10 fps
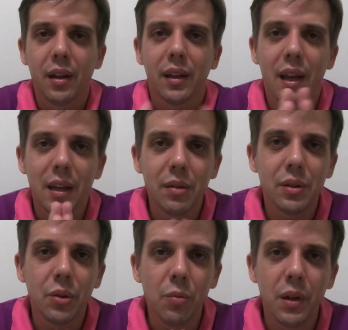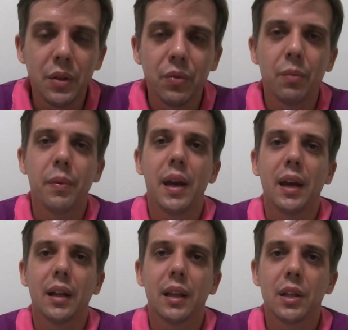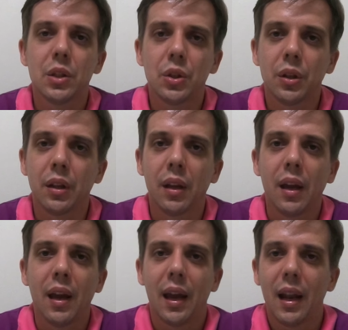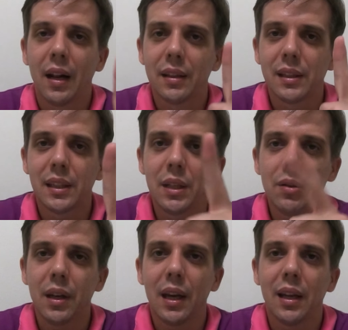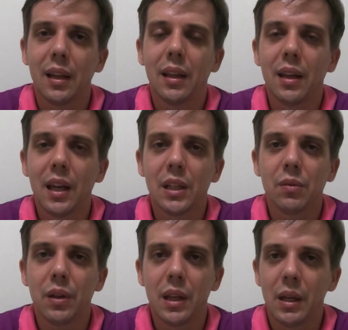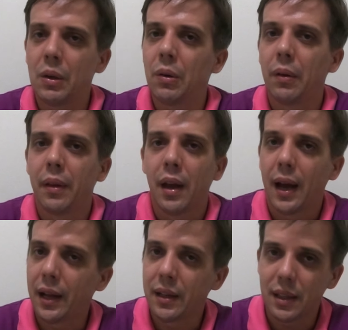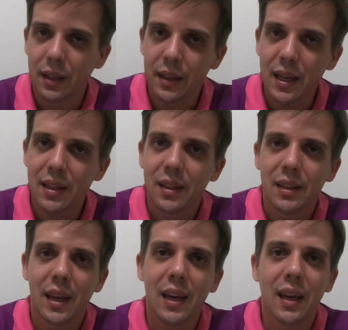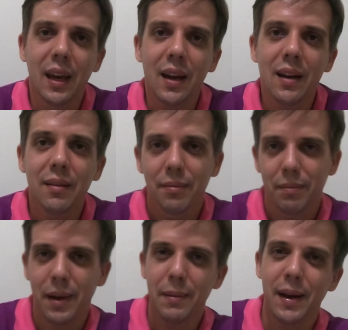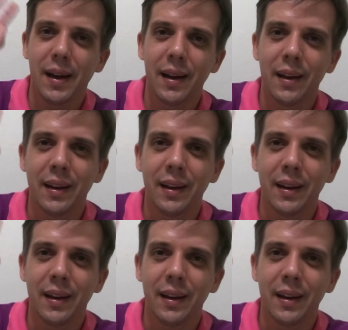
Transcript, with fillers: Thank you so much for paying attention and I'll see you again in the next video. Until then, take care. Bye bye.